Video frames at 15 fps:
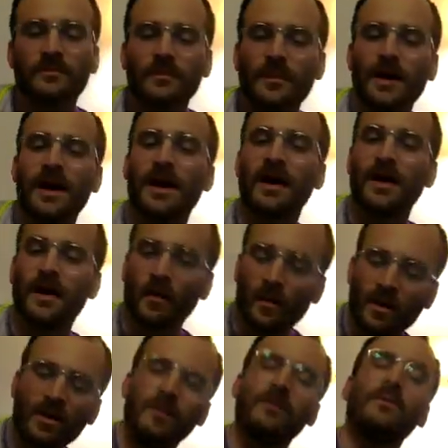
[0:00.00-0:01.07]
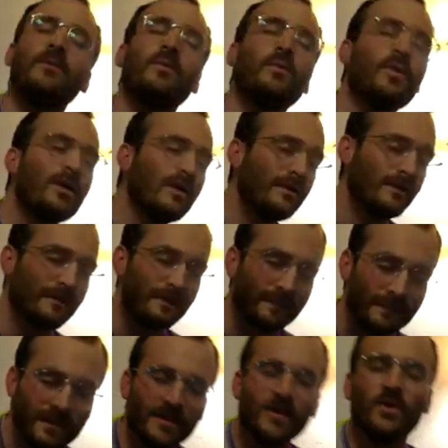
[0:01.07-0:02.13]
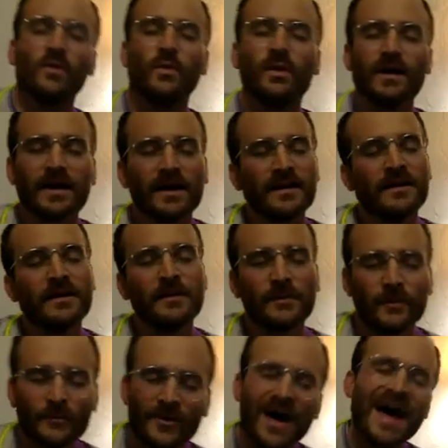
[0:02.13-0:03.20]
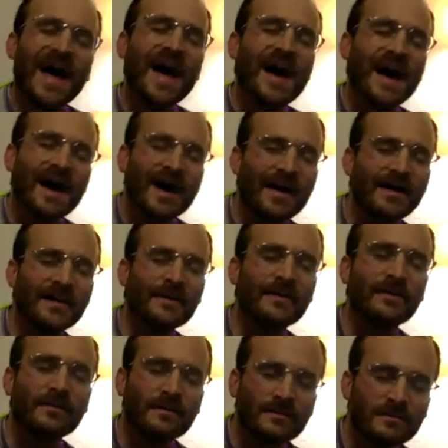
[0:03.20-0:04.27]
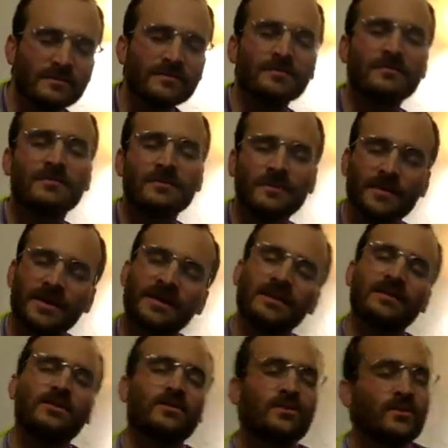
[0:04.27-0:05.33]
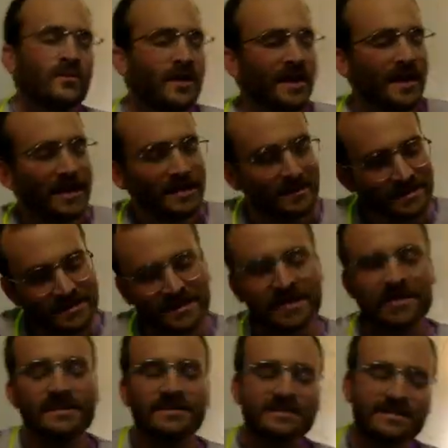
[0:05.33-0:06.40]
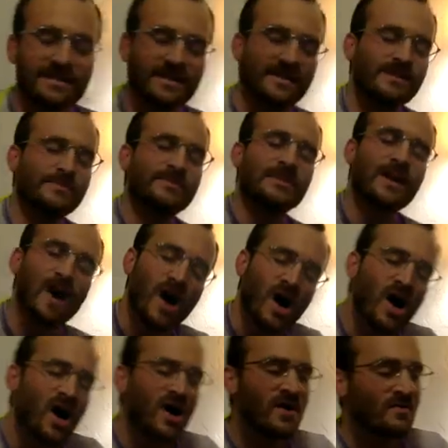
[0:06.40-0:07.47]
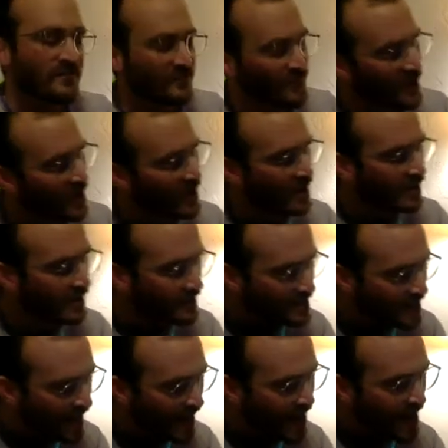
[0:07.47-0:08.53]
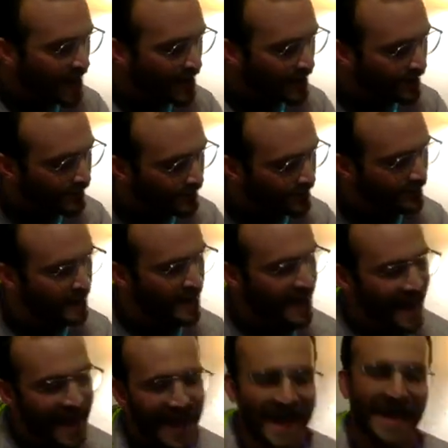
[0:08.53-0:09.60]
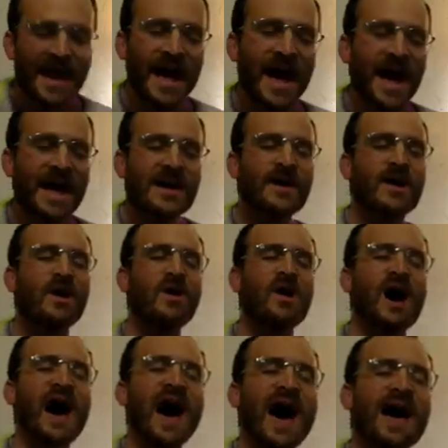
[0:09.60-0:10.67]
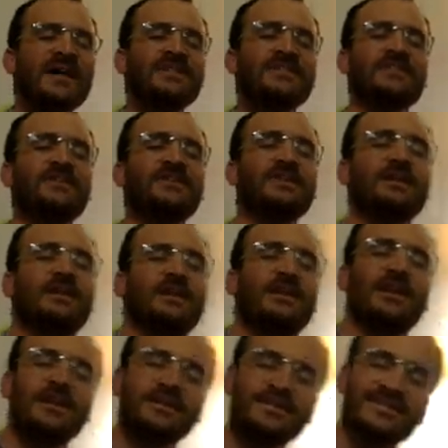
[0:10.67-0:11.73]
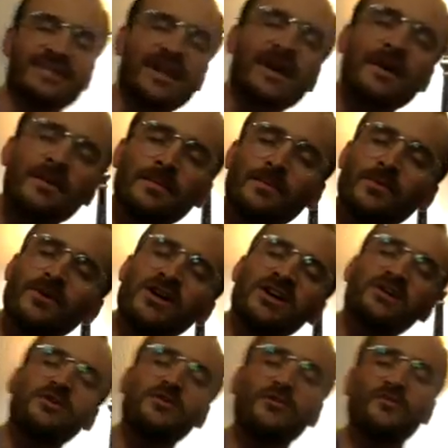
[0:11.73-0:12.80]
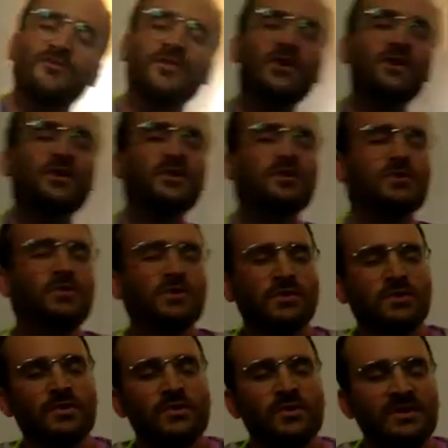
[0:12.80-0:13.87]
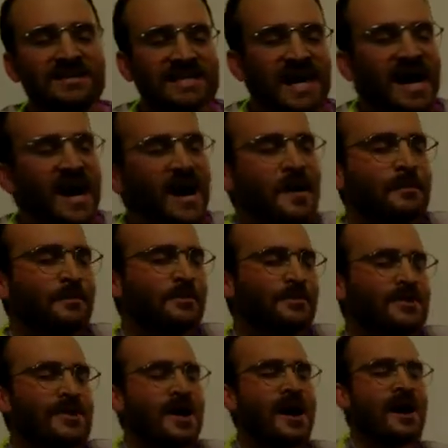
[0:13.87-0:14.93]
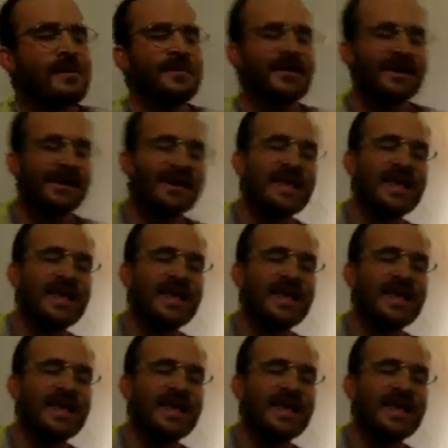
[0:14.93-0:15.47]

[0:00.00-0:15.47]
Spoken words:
By one, come around, but the rain just keeps on falling down. And I know I should eat some real food, talk from it,